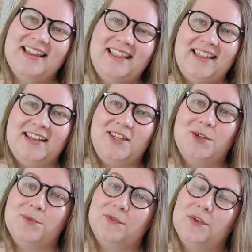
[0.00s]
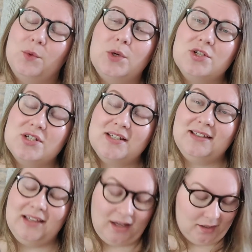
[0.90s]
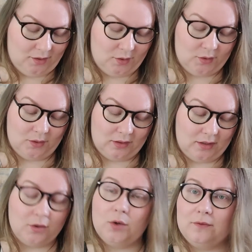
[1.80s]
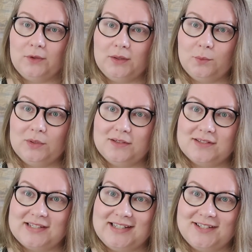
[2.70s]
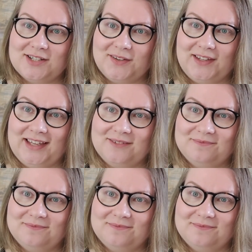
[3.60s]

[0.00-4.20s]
Thank you for watching. Hopefully we'll see each other again.